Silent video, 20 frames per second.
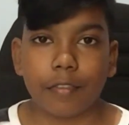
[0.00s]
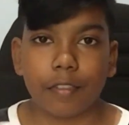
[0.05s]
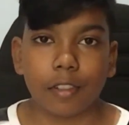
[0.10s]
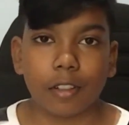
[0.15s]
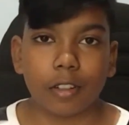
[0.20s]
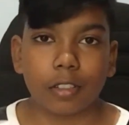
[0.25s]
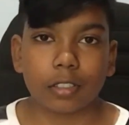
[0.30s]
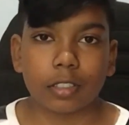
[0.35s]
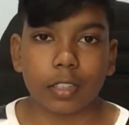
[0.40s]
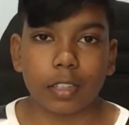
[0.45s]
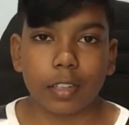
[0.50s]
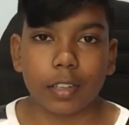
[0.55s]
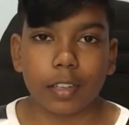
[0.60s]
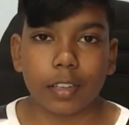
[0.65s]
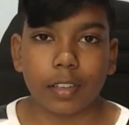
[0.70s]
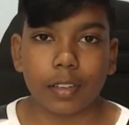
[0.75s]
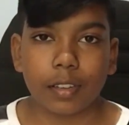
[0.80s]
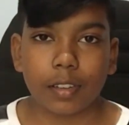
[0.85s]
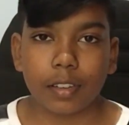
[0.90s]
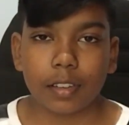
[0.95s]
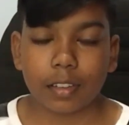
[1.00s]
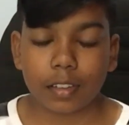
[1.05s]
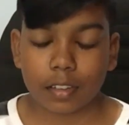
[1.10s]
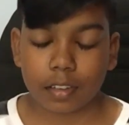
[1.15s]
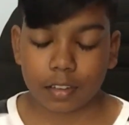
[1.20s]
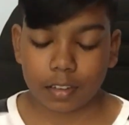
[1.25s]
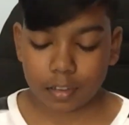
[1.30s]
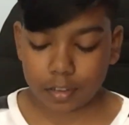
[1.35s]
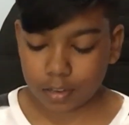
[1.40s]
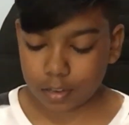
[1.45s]
vlog today,
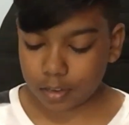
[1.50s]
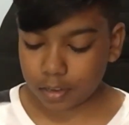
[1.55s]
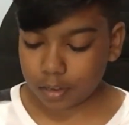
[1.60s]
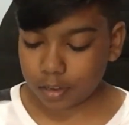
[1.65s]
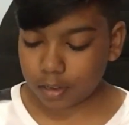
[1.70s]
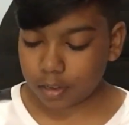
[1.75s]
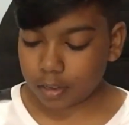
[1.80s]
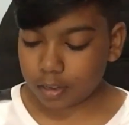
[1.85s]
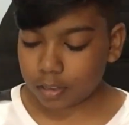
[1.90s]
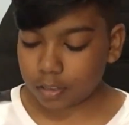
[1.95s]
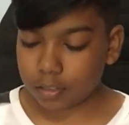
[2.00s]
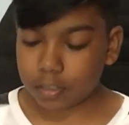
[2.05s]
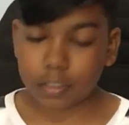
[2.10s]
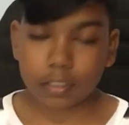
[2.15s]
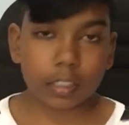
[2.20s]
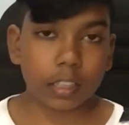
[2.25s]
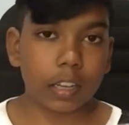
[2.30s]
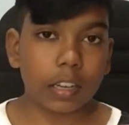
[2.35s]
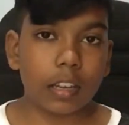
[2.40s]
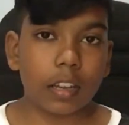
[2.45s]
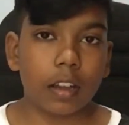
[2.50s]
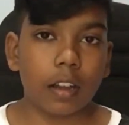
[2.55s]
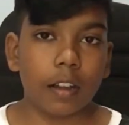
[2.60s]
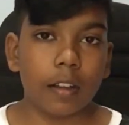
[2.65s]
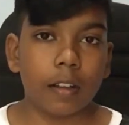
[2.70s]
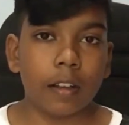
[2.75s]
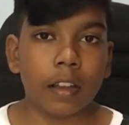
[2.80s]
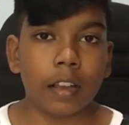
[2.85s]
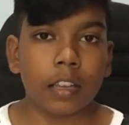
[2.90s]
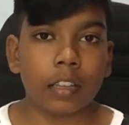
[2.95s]
since I
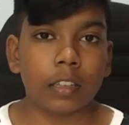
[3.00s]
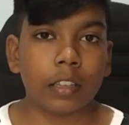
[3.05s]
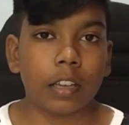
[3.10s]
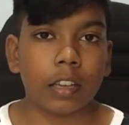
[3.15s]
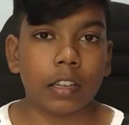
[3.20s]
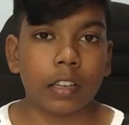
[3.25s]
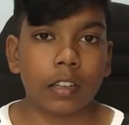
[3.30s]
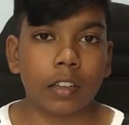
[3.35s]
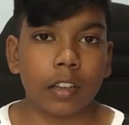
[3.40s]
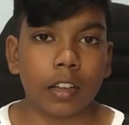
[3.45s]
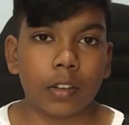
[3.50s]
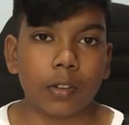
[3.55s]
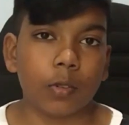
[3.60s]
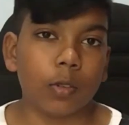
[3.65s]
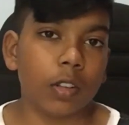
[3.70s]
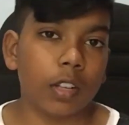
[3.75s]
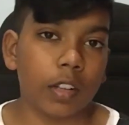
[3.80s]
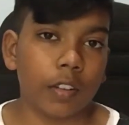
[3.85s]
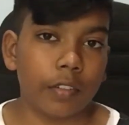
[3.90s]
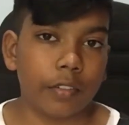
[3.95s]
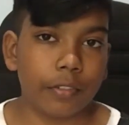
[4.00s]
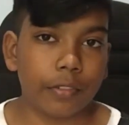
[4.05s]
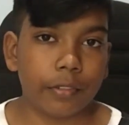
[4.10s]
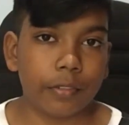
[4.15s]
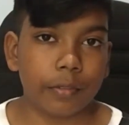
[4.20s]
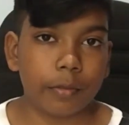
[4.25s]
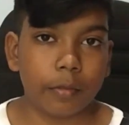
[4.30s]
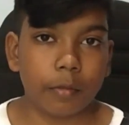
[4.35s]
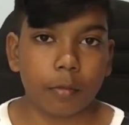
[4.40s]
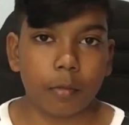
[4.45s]
don't have
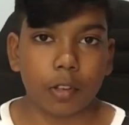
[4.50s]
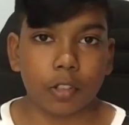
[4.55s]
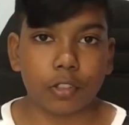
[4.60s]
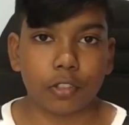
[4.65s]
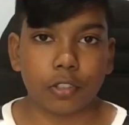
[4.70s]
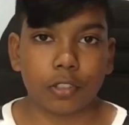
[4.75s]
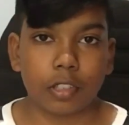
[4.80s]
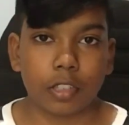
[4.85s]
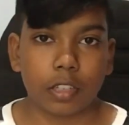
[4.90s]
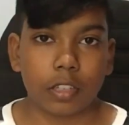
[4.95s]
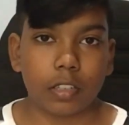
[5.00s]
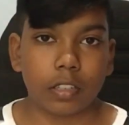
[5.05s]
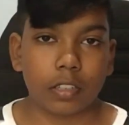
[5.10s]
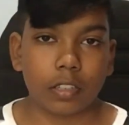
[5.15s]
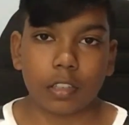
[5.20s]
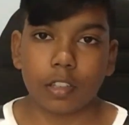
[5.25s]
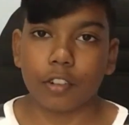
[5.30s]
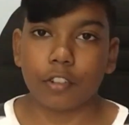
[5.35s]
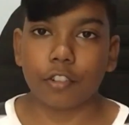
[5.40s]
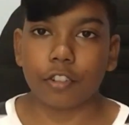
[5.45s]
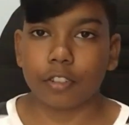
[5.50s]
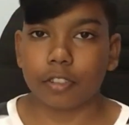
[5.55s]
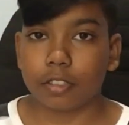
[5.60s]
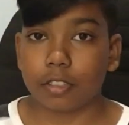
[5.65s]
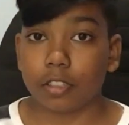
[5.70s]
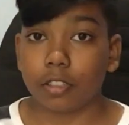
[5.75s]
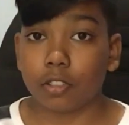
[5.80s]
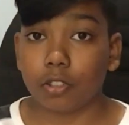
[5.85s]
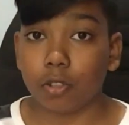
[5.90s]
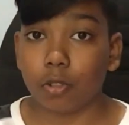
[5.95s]
much thing
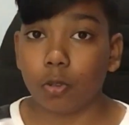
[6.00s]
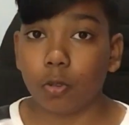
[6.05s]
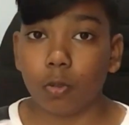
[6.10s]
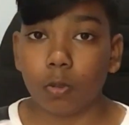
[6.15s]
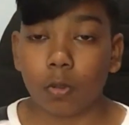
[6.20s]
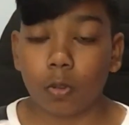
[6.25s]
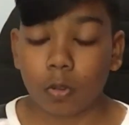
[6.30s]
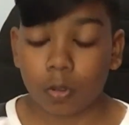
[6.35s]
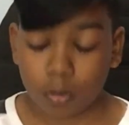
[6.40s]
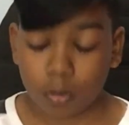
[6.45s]
interesting to do.